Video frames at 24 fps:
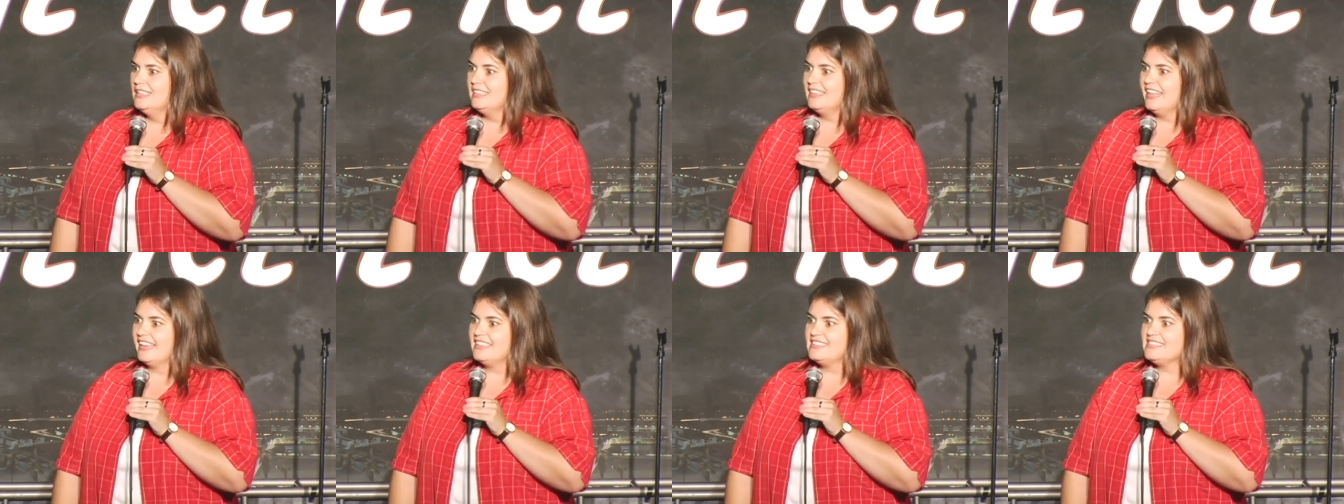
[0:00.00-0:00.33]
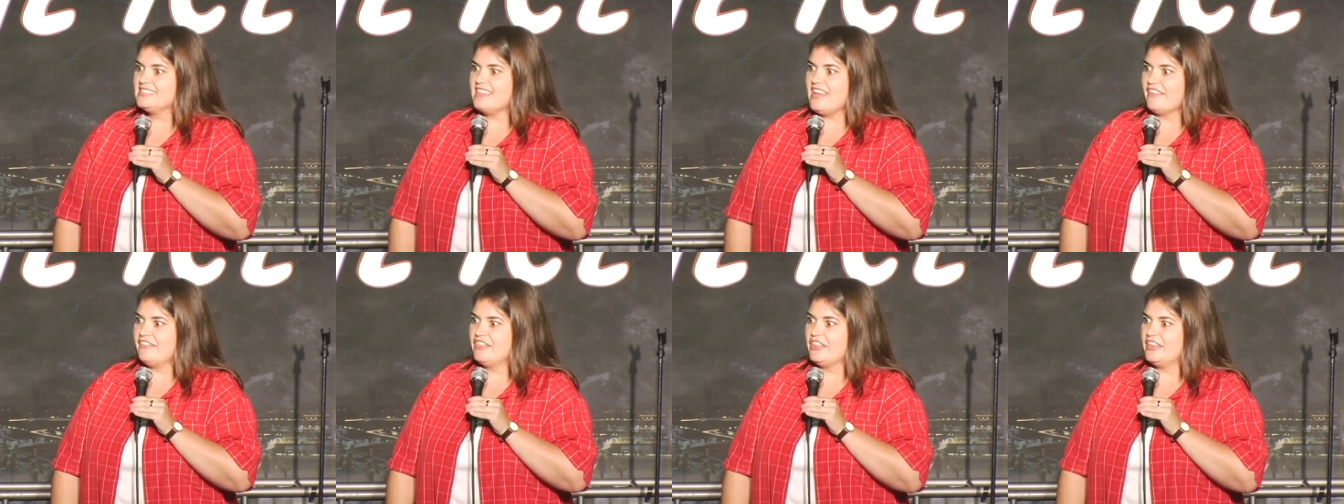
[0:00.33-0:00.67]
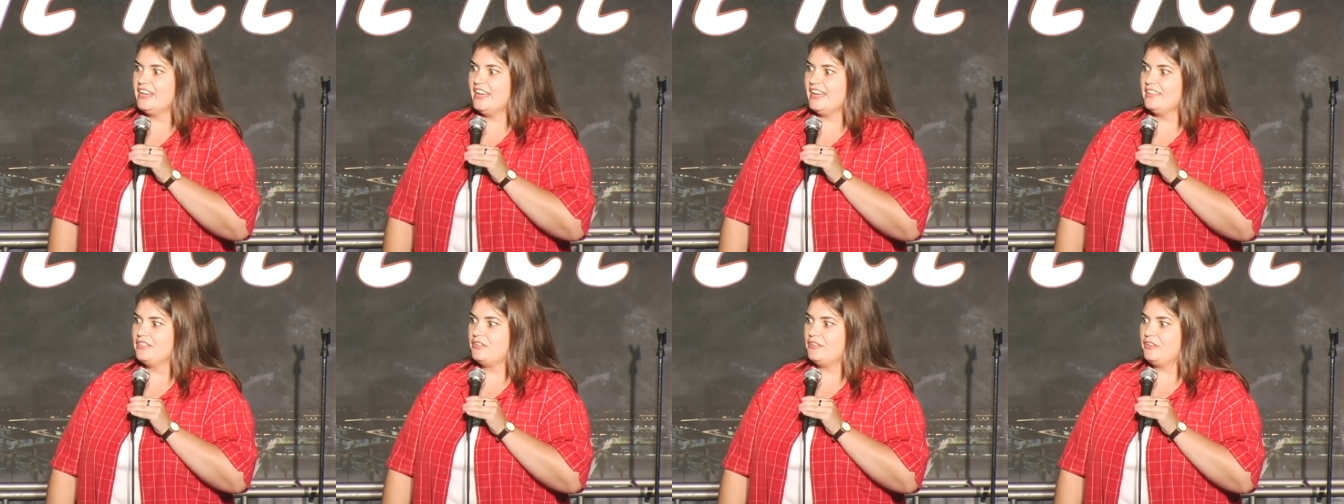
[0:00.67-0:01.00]
Like seventh
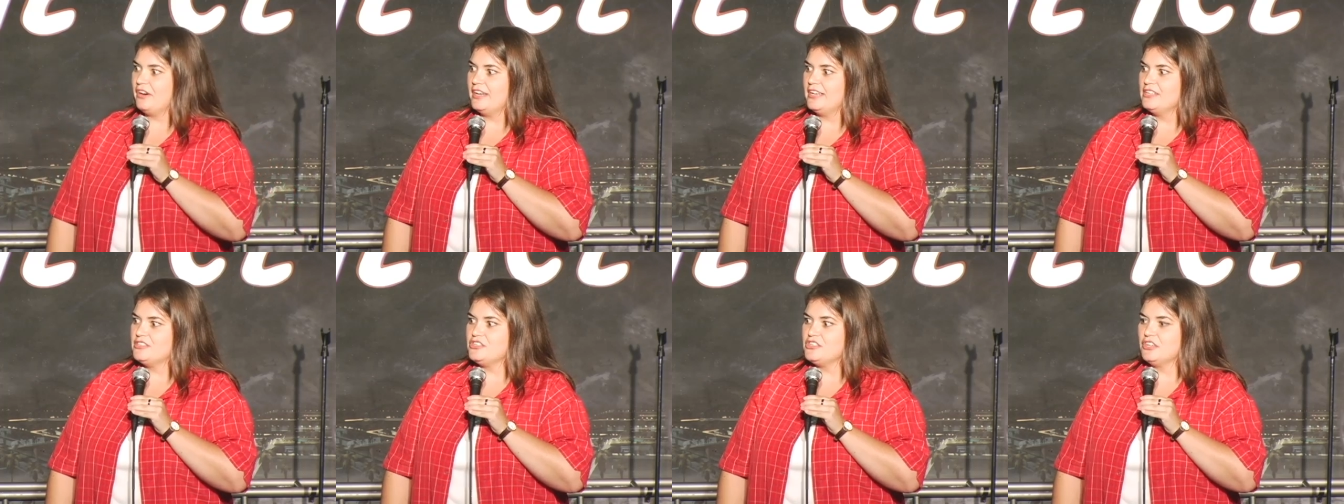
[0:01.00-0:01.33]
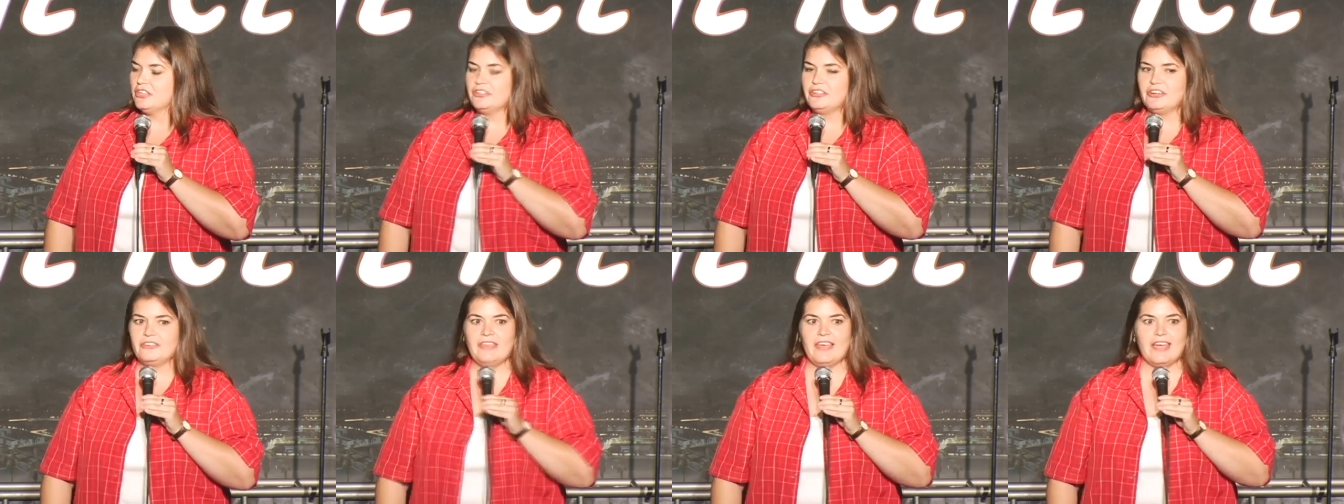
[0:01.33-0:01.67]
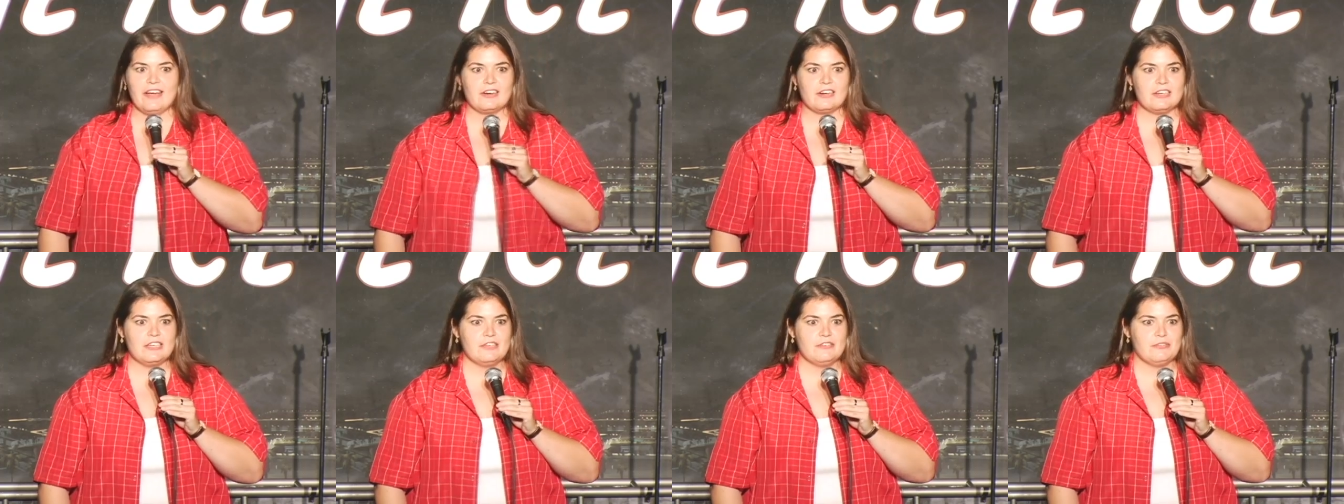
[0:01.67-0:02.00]
and eighth grade children,
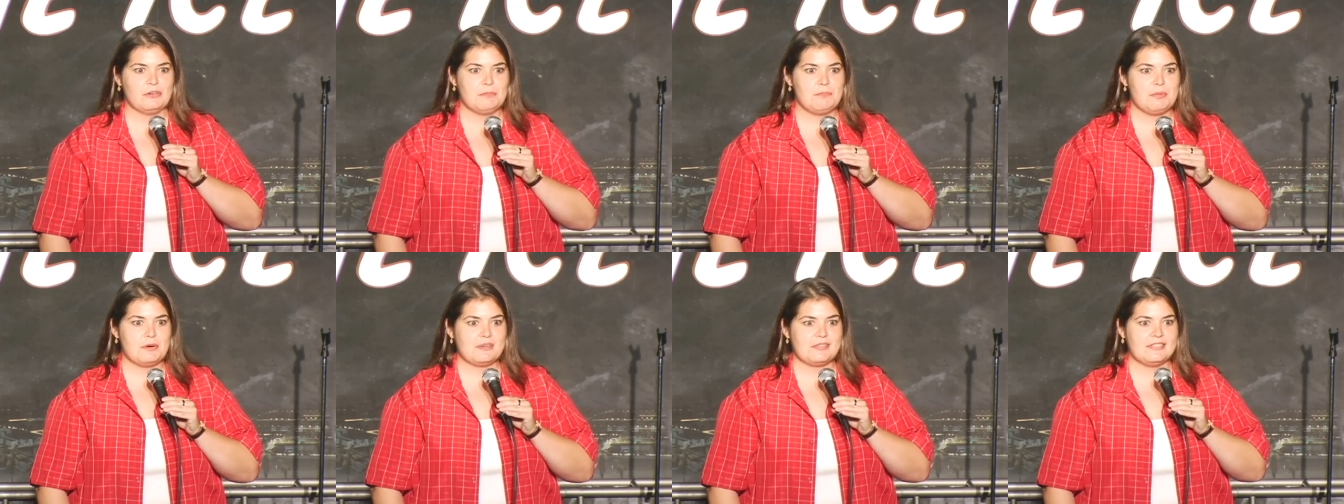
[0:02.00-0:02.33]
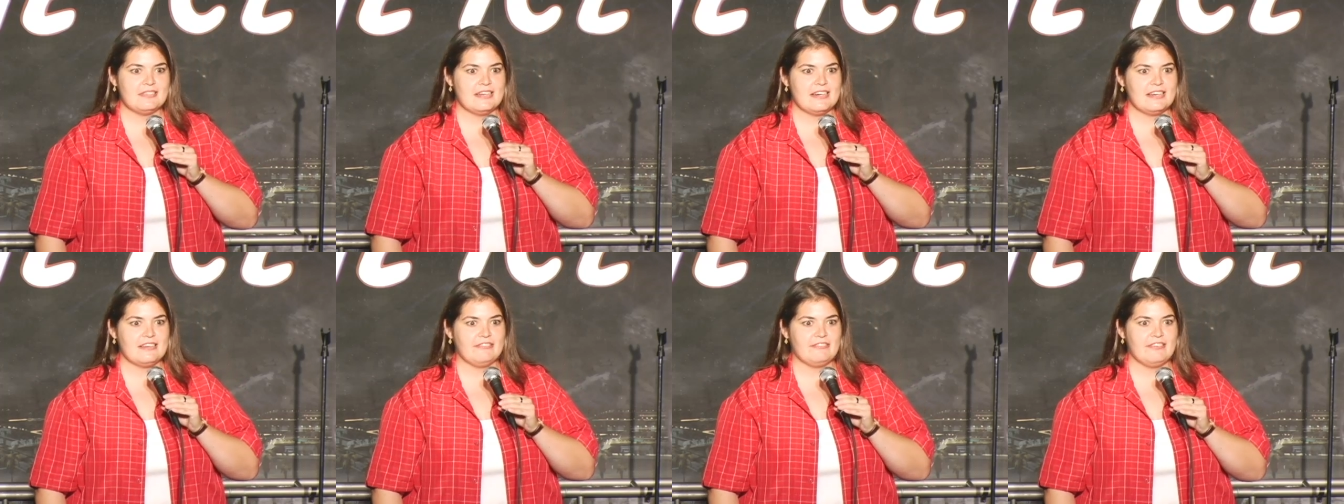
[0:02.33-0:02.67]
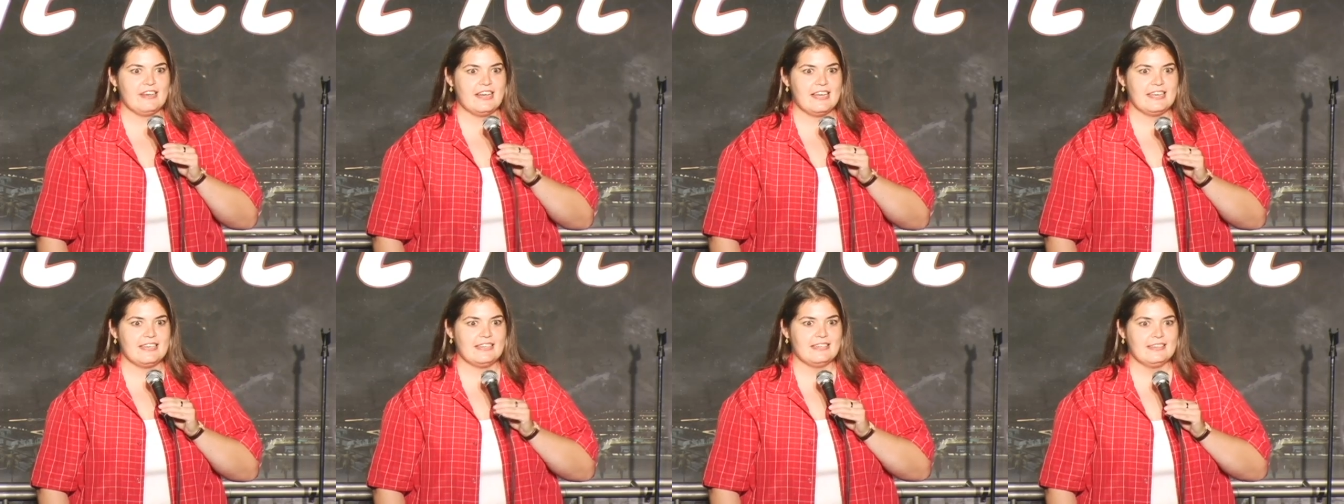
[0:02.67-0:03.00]
they are evil
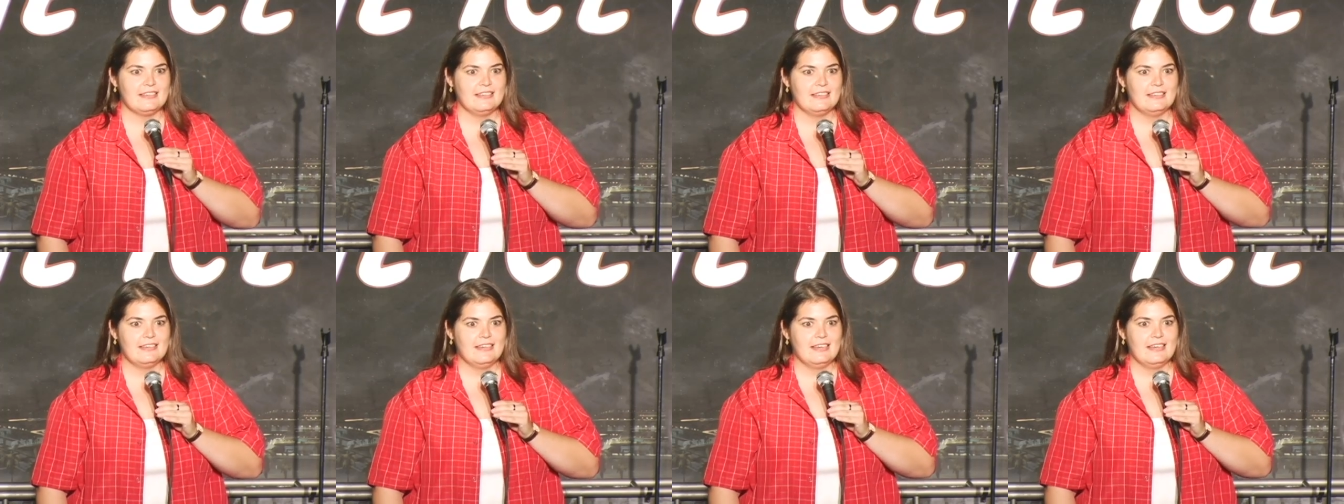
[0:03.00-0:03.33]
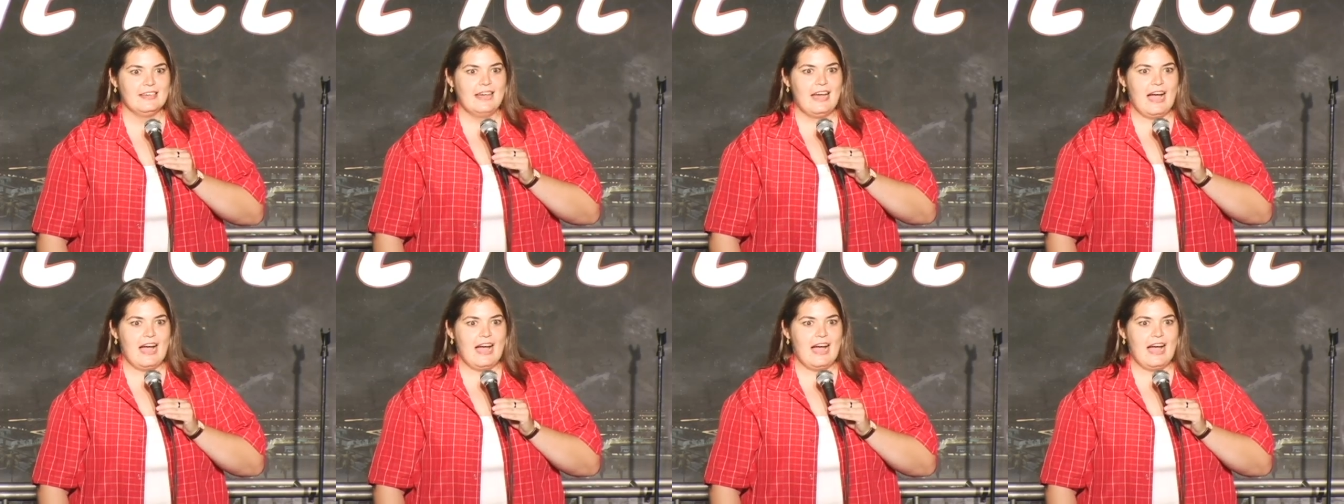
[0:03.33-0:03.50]
personified.